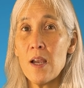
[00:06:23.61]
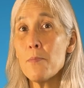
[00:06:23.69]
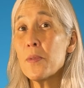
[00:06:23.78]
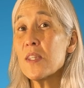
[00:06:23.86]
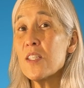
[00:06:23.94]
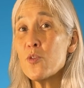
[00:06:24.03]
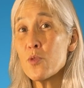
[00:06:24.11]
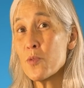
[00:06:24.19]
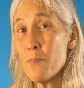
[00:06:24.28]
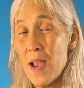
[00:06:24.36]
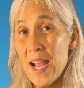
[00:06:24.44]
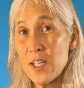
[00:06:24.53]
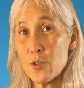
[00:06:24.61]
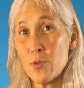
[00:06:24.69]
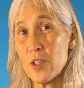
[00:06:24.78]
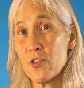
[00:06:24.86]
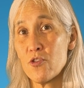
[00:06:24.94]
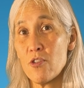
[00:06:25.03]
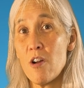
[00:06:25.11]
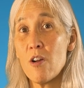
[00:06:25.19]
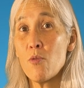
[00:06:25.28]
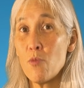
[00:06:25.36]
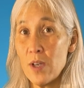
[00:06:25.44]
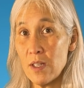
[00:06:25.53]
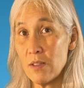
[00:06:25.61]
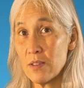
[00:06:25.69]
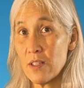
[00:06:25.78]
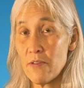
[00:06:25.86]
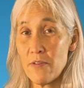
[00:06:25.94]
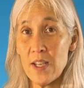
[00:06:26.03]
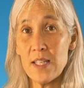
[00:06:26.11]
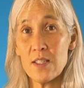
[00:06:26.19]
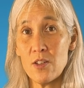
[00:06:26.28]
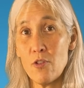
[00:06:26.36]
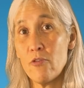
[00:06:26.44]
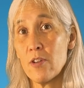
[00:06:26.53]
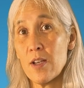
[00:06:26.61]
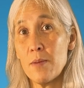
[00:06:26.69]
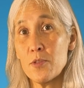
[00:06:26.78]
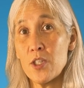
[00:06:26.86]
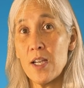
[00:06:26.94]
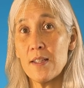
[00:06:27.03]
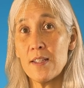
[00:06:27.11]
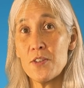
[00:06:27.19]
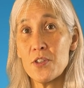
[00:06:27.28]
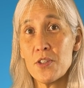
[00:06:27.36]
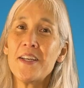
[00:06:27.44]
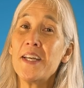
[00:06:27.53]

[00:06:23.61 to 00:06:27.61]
but this was matched with a strong will to face and overcome challenge.